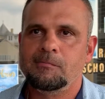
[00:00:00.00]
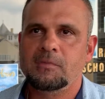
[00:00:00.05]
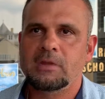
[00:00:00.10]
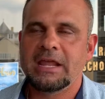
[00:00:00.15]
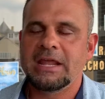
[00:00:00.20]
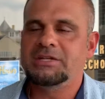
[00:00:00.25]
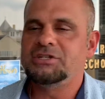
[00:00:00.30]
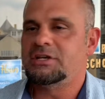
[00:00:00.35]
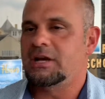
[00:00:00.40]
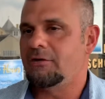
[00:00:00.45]

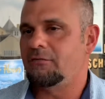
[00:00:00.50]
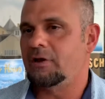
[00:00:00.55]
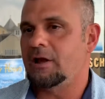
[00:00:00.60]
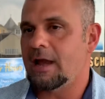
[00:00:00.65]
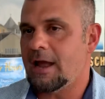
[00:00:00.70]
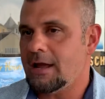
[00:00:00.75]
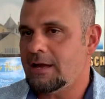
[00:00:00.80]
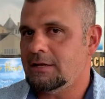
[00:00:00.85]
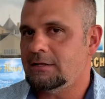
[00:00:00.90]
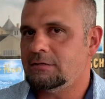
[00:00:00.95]
each and every
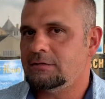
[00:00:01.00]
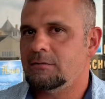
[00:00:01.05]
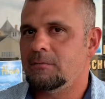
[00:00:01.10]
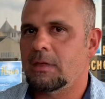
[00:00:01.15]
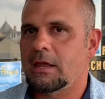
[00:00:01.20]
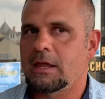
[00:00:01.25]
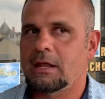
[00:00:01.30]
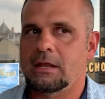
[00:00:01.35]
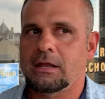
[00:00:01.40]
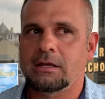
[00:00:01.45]
night.
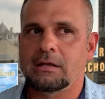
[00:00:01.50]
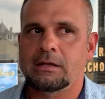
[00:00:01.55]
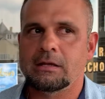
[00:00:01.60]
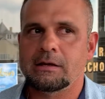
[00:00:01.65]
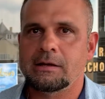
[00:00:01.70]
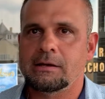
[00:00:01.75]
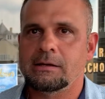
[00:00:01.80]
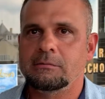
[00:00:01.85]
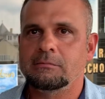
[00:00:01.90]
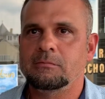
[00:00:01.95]
And
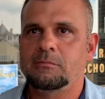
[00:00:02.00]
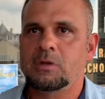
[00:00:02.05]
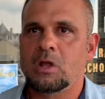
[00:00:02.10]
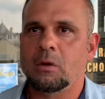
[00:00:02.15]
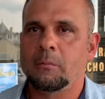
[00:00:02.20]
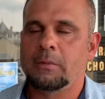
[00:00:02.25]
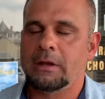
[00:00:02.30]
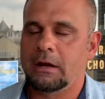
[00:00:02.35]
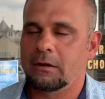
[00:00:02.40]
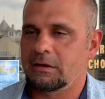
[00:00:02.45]

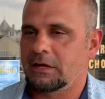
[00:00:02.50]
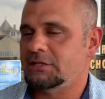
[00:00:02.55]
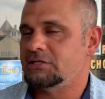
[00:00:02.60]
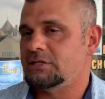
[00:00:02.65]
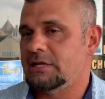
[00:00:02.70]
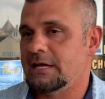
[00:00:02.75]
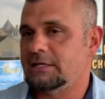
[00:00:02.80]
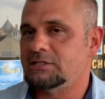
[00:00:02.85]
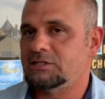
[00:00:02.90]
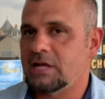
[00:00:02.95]
be able to get to
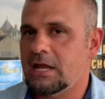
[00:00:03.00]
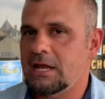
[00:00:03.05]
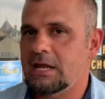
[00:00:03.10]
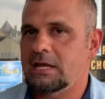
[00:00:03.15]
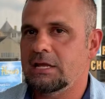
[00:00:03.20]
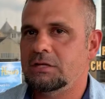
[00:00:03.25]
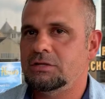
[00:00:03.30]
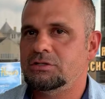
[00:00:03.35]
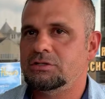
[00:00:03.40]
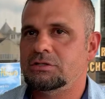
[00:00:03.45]
that
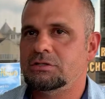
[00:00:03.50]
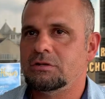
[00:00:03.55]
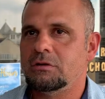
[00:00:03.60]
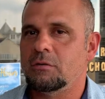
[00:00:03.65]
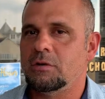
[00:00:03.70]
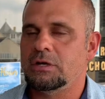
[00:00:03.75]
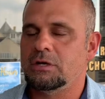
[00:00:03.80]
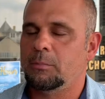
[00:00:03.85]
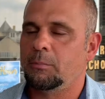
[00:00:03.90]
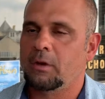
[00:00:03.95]
stage
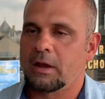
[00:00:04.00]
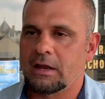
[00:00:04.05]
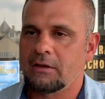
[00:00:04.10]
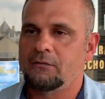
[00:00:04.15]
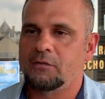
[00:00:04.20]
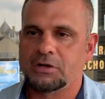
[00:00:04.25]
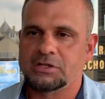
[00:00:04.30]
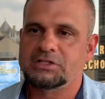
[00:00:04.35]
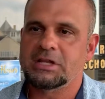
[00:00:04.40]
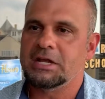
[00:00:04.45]
when you're playing
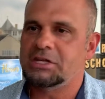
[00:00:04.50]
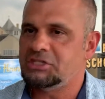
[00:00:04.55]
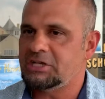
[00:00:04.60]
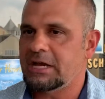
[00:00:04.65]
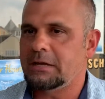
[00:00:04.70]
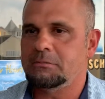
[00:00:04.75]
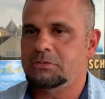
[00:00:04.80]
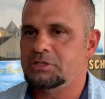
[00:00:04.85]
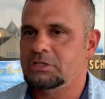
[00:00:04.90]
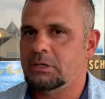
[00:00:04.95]
for a state
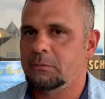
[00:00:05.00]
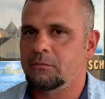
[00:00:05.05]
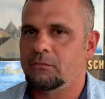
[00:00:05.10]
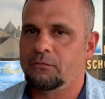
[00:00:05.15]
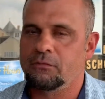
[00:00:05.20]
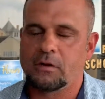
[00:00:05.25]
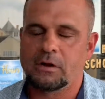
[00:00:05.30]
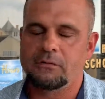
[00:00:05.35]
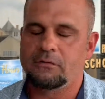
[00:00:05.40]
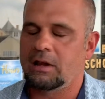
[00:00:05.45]
championship in
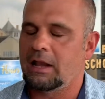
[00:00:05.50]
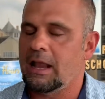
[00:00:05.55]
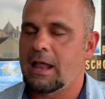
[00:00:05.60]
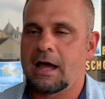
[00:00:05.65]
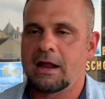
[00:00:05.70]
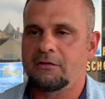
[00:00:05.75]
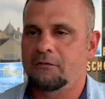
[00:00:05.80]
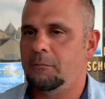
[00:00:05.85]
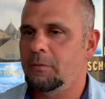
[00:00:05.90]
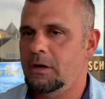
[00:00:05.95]
front of a
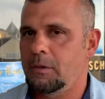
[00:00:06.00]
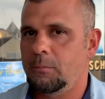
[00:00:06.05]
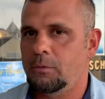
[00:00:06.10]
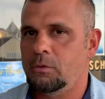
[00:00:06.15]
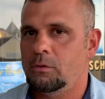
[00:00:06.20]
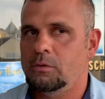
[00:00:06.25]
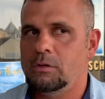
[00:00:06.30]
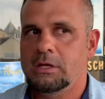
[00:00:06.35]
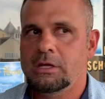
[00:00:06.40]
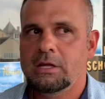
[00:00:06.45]
lot of
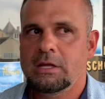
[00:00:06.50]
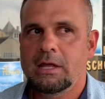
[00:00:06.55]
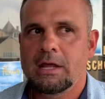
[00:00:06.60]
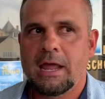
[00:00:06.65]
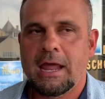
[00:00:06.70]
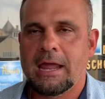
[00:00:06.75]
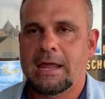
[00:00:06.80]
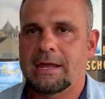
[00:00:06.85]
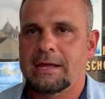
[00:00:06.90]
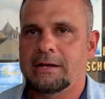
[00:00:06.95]
people.
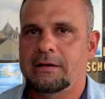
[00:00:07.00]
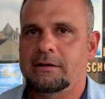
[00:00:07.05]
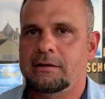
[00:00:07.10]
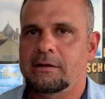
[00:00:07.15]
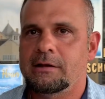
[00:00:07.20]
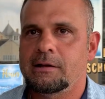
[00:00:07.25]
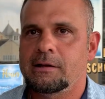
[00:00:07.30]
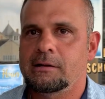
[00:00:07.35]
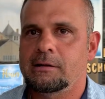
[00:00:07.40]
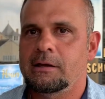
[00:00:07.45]
And
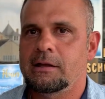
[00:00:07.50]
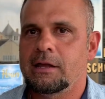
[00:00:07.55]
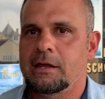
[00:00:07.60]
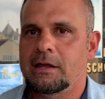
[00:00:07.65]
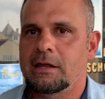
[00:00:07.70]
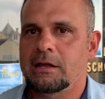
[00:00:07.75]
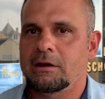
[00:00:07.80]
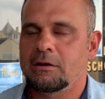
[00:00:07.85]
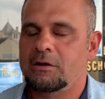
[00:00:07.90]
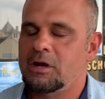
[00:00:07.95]

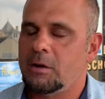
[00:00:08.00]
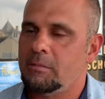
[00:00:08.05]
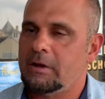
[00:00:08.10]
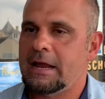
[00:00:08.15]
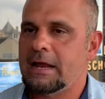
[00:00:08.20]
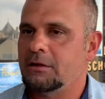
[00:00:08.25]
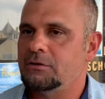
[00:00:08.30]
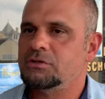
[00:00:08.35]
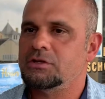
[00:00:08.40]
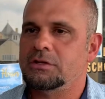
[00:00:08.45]
come
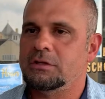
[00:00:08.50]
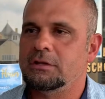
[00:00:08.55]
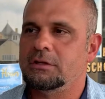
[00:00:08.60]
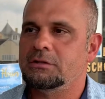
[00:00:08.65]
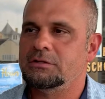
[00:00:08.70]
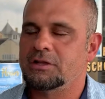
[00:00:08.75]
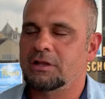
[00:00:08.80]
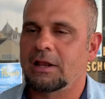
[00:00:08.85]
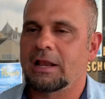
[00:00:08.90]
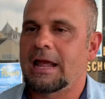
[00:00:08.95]
down to
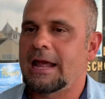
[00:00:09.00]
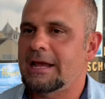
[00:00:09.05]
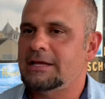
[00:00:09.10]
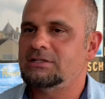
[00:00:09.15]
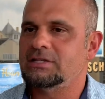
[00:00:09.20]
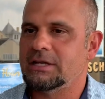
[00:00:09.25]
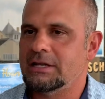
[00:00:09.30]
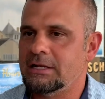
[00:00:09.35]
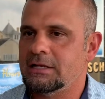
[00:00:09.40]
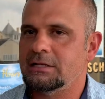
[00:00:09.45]
the
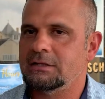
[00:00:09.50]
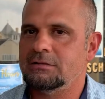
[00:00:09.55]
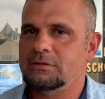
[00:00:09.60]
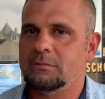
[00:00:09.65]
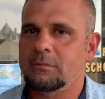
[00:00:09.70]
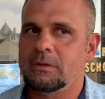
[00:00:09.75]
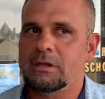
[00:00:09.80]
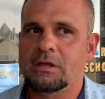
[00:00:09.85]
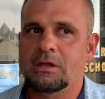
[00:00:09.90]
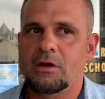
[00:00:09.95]
last inning
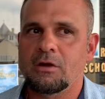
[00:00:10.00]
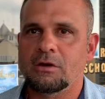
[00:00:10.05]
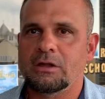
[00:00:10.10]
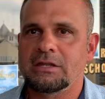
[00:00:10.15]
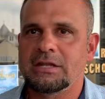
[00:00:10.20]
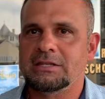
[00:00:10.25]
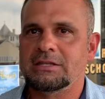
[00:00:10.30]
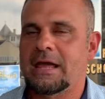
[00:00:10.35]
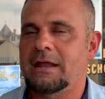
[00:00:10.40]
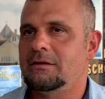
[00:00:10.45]
to
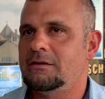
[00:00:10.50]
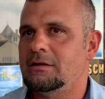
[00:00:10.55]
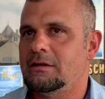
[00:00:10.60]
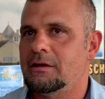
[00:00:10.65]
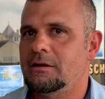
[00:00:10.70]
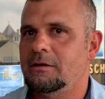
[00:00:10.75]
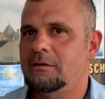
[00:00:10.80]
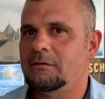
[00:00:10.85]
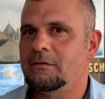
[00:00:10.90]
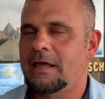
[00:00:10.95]
get that
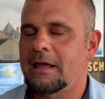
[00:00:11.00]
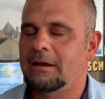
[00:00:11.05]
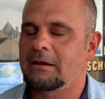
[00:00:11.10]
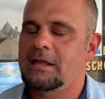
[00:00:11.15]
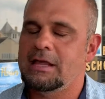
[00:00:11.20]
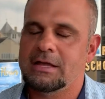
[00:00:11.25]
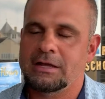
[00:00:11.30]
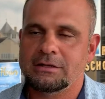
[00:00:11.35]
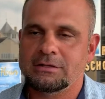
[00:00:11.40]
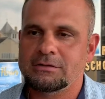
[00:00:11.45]

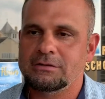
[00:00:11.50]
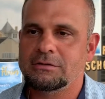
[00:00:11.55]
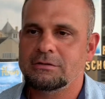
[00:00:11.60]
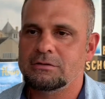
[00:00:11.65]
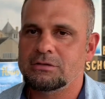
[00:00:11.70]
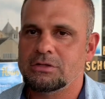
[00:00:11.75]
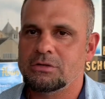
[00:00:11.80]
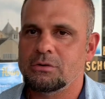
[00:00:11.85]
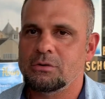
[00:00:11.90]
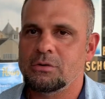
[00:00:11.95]
hit
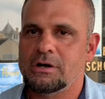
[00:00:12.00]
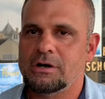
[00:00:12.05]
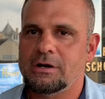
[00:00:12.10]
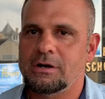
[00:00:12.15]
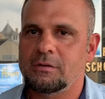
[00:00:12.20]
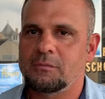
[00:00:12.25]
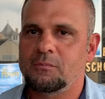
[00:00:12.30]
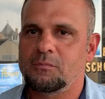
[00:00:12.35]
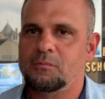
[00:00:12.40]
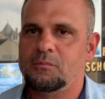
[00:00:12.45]
to